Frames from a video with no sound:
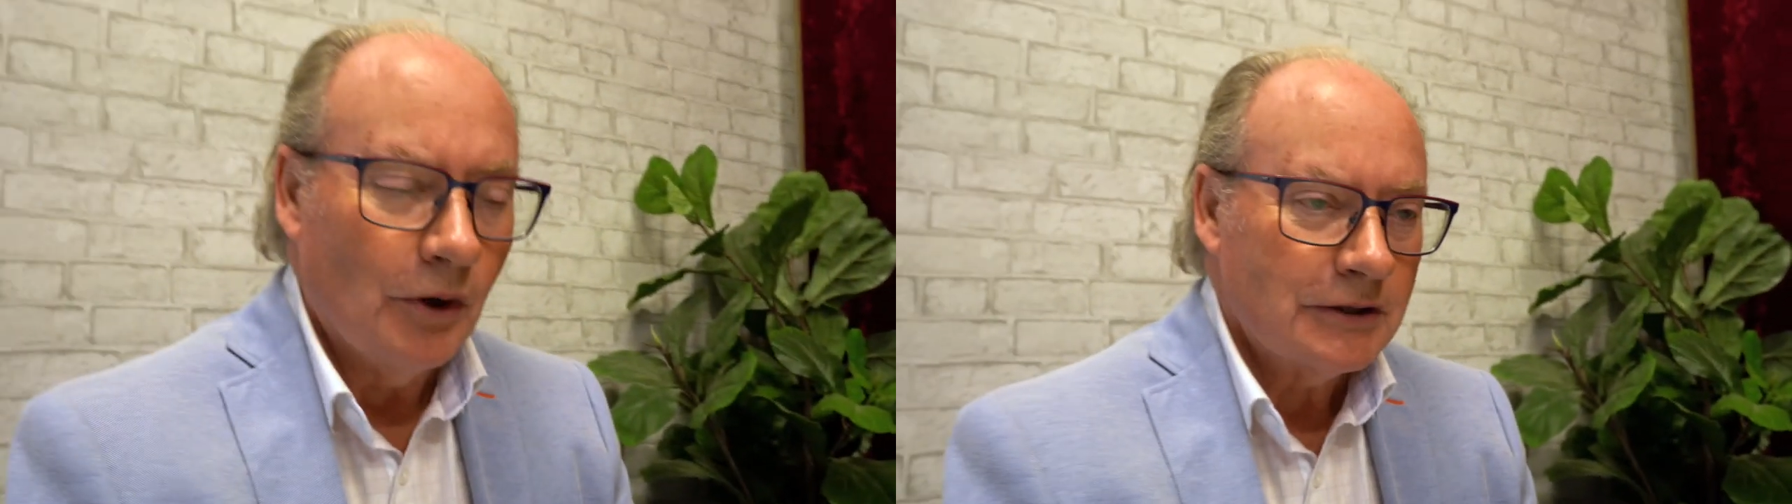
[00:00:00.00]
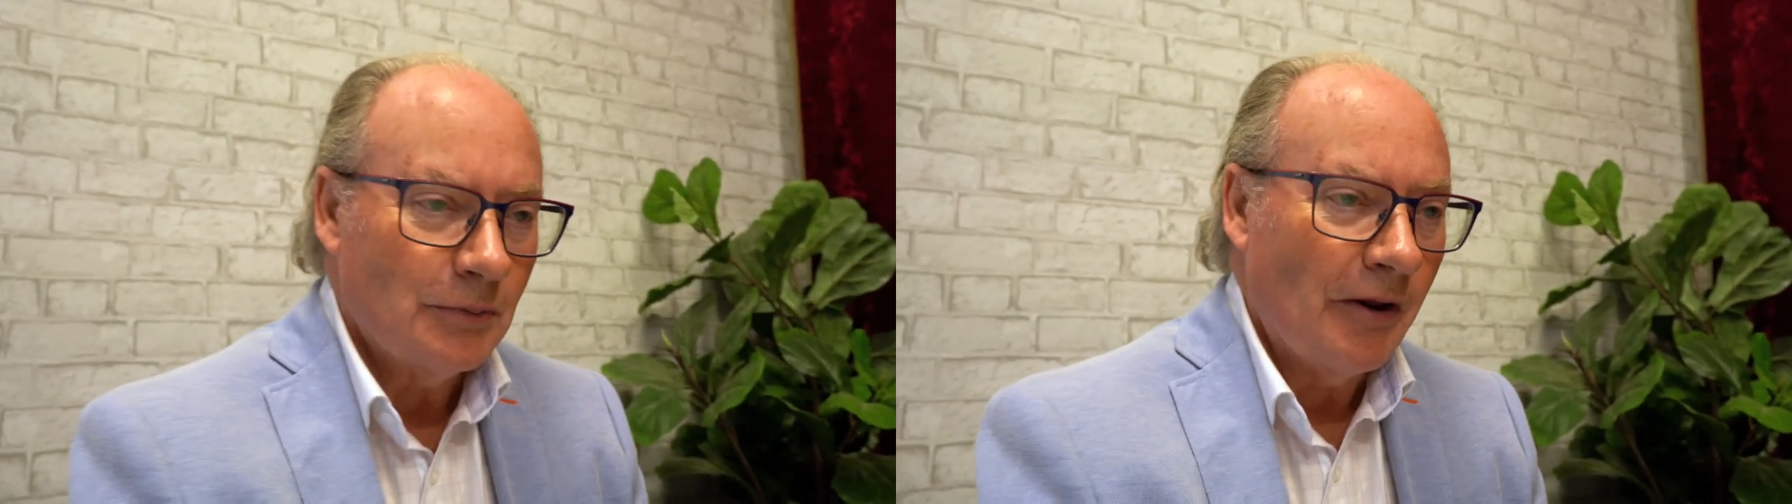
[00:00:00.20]

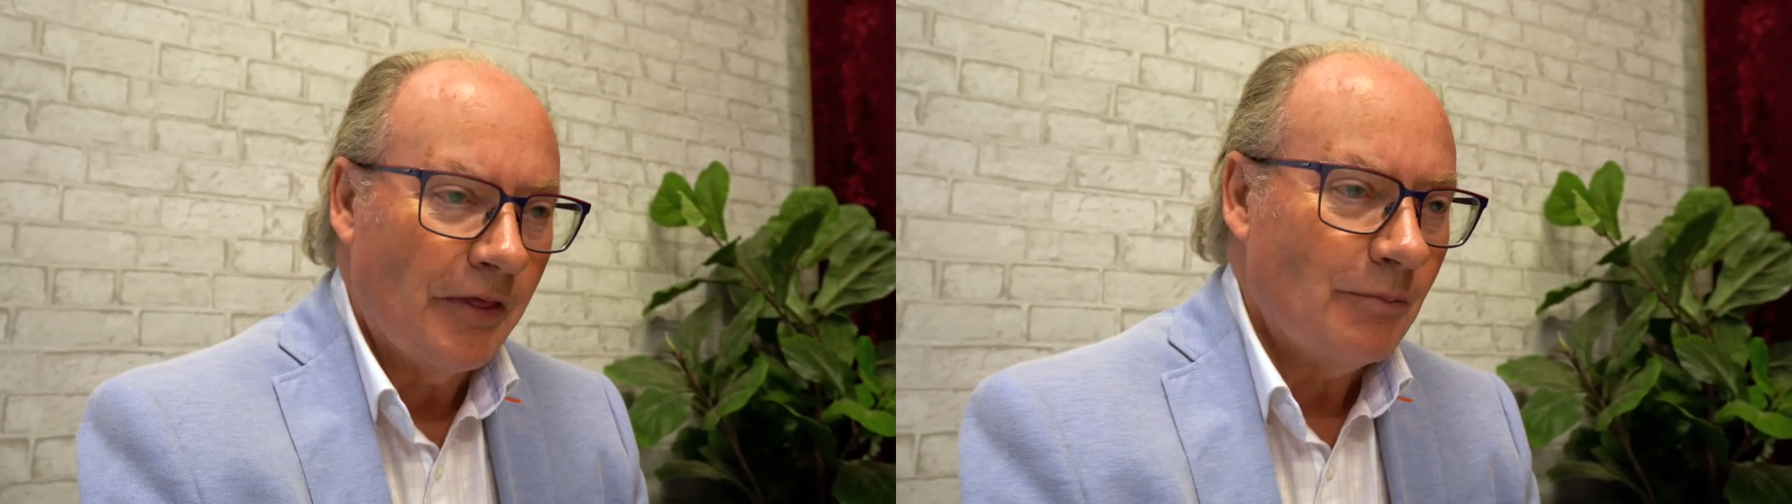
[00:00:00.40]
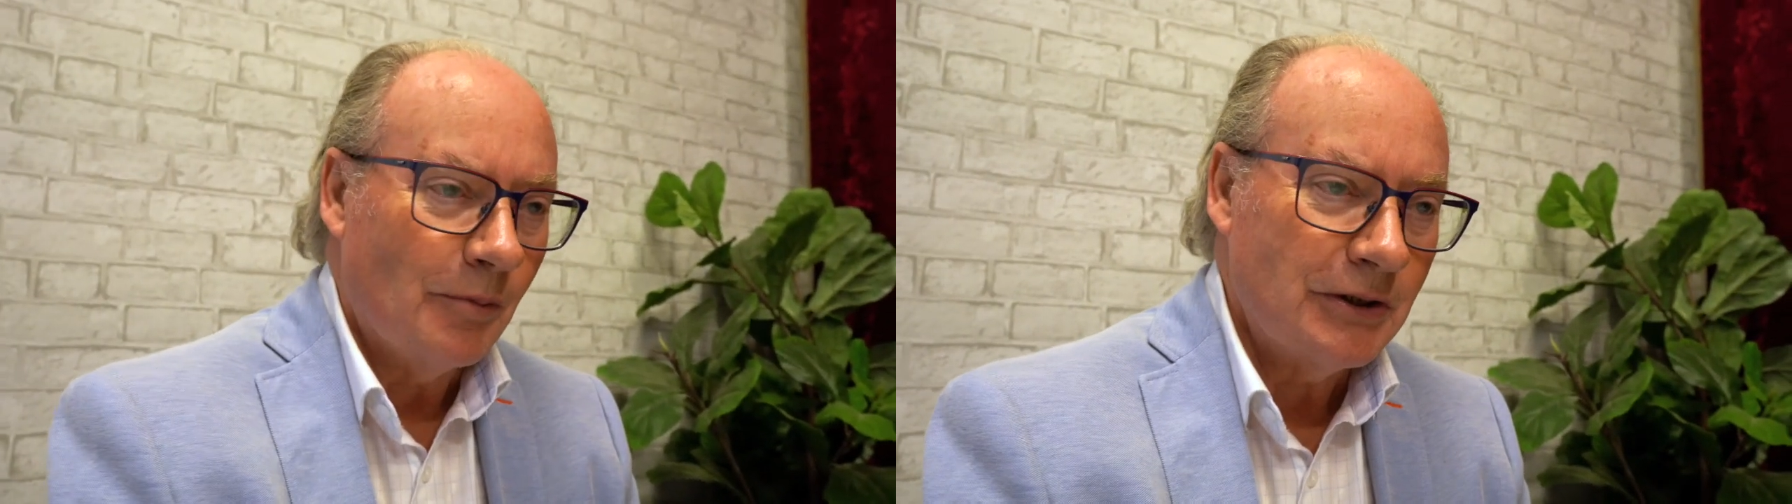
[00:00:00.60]
there's one
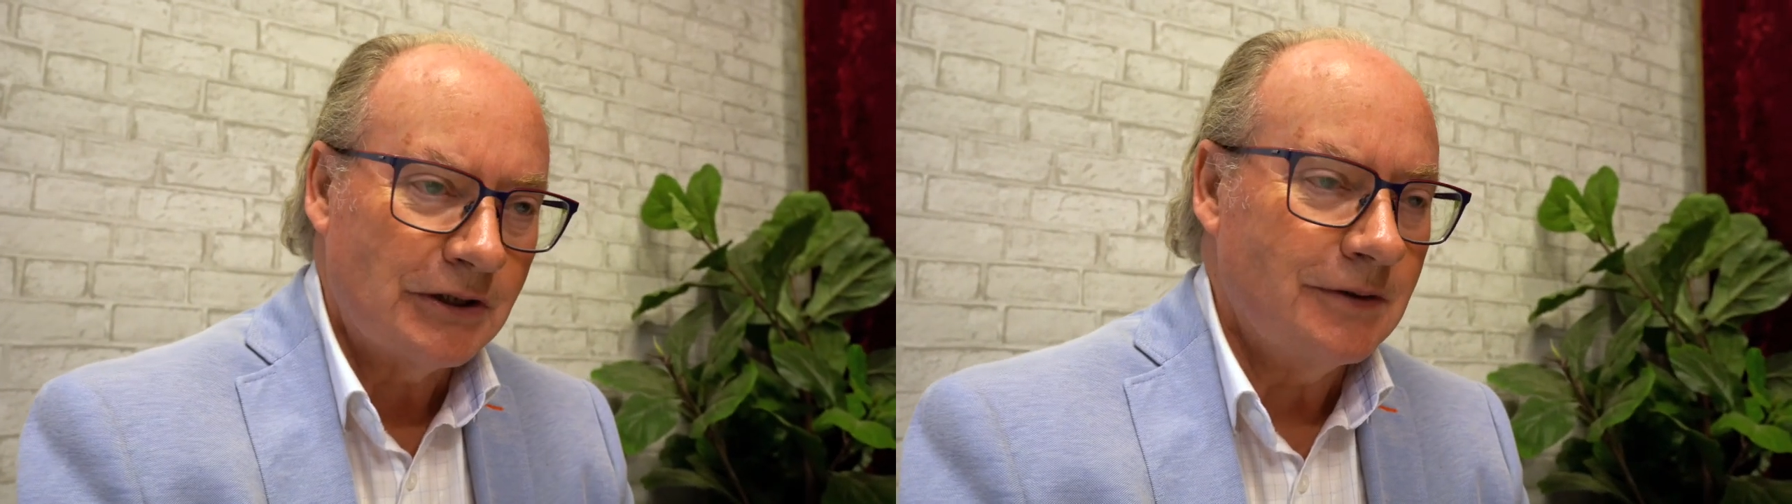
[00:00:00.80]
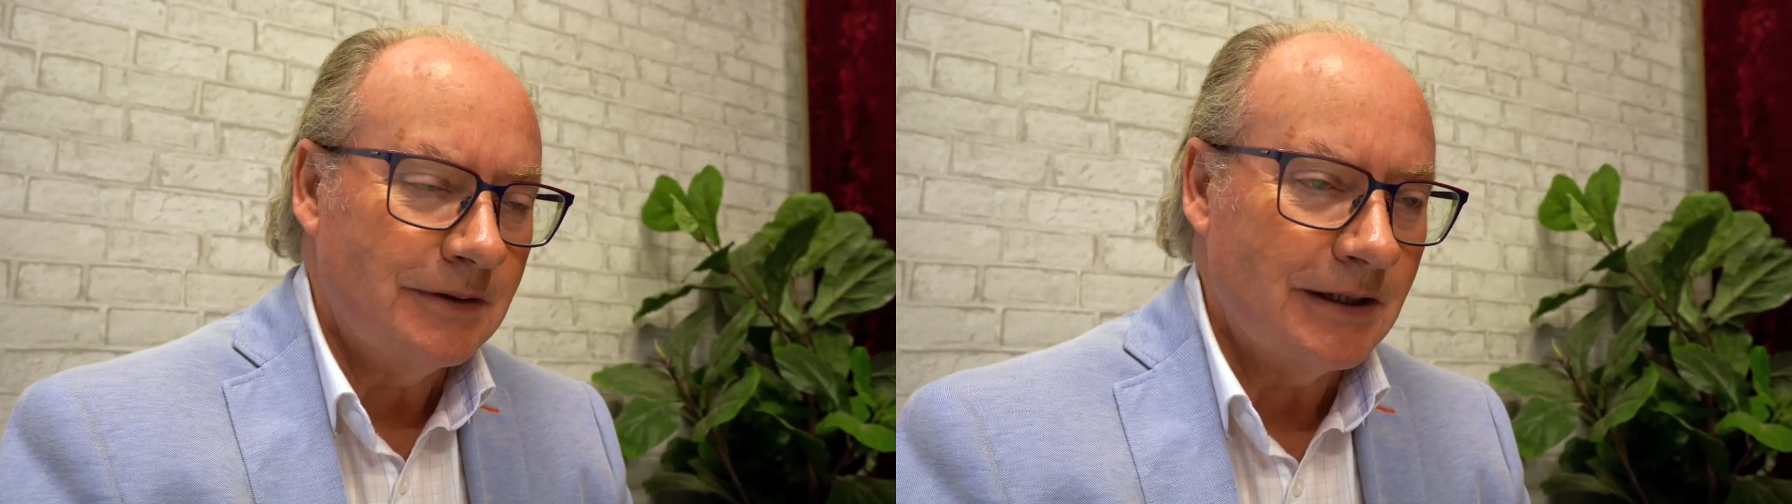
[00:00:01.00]
thing we must
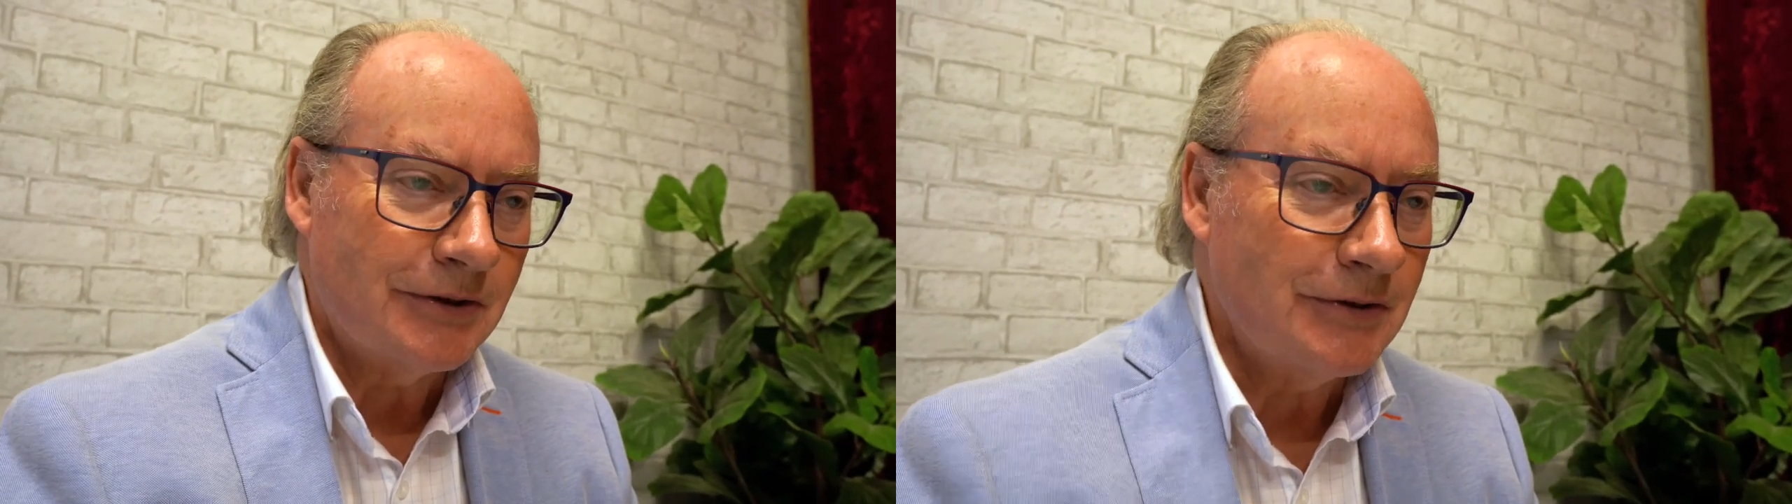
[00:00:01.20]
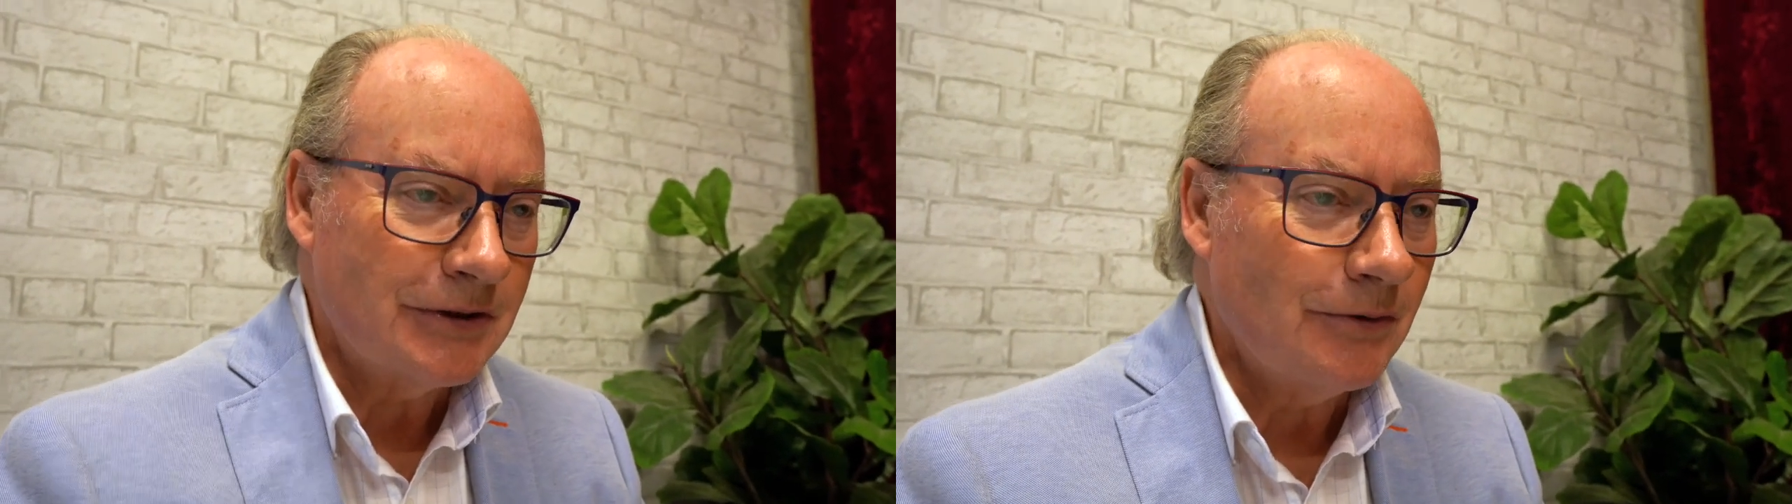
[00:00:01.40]
do, and
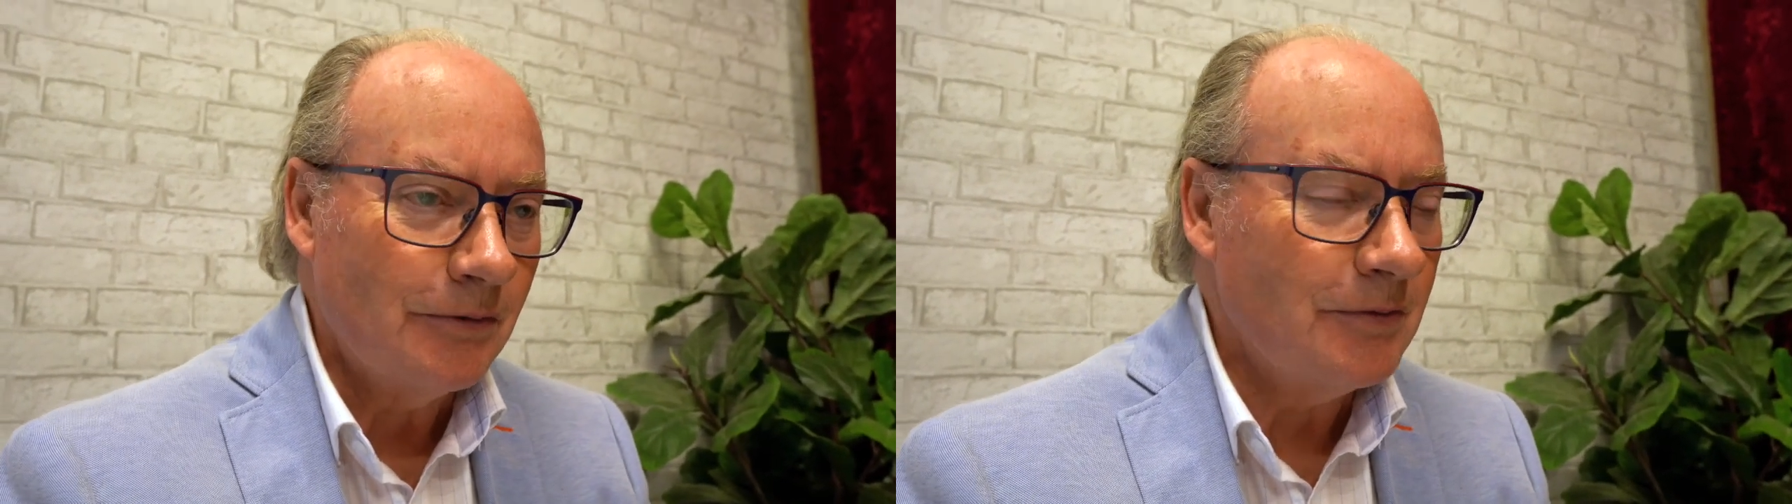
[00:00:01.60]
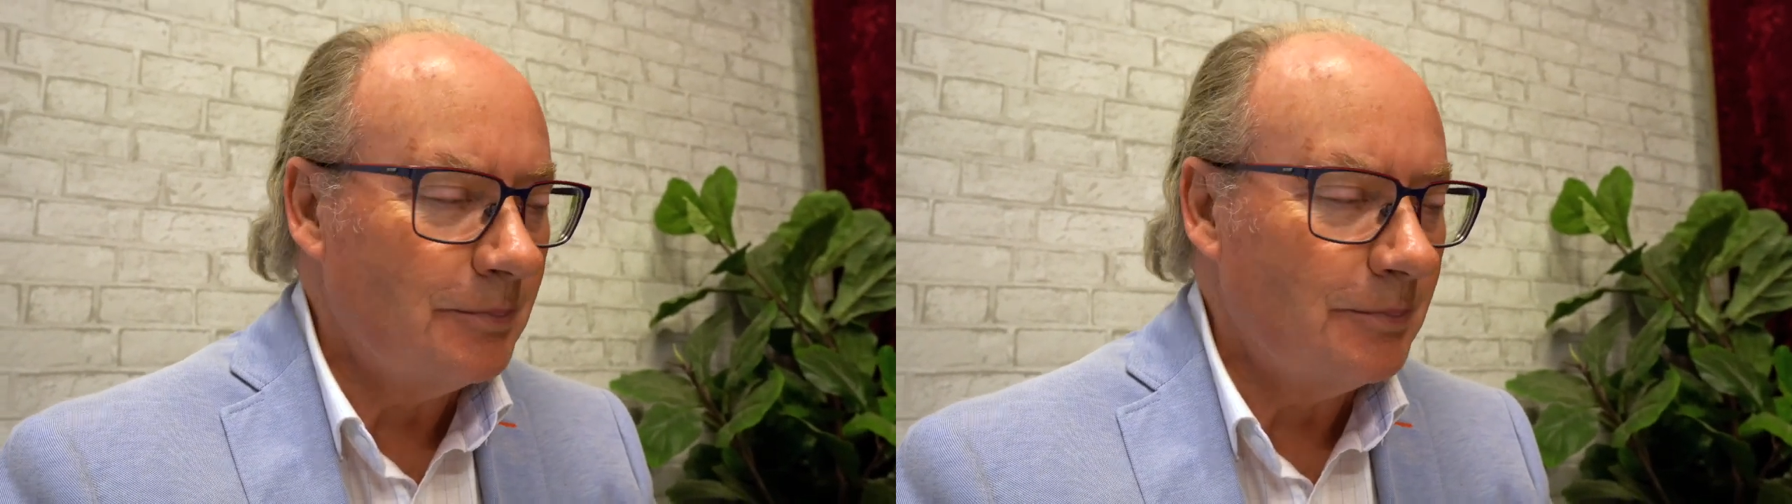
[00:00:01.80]
that's resolve the